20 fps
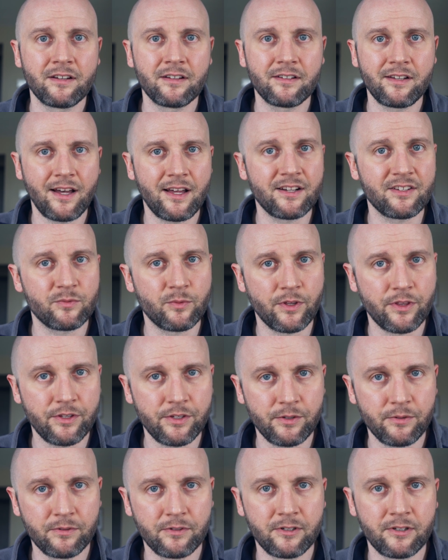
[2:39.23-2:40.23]
God is with
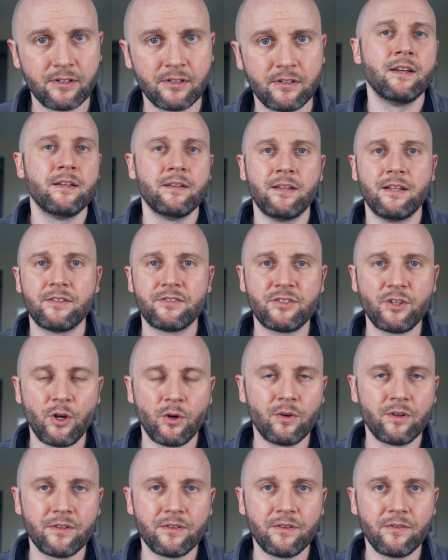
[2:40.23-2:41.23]
you. And
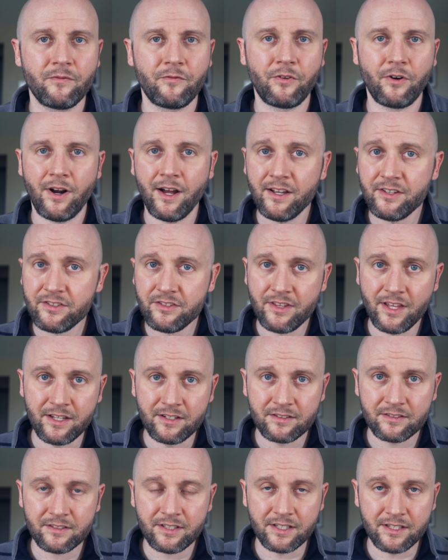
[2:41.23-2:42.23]
so for us
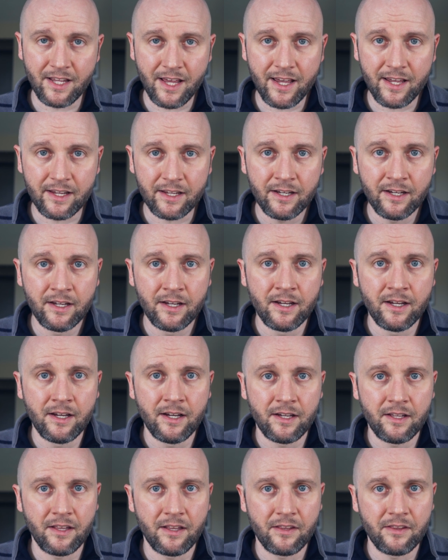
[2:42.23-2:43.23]
then today,
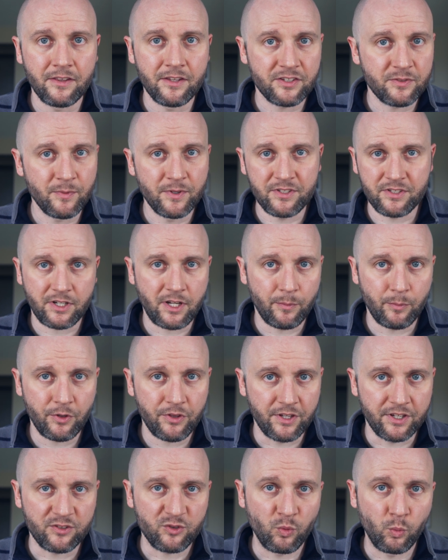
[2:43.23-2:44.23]
this means a couple
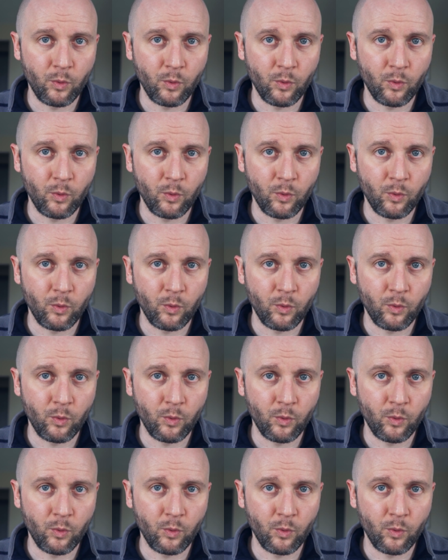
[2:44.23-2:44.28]
things.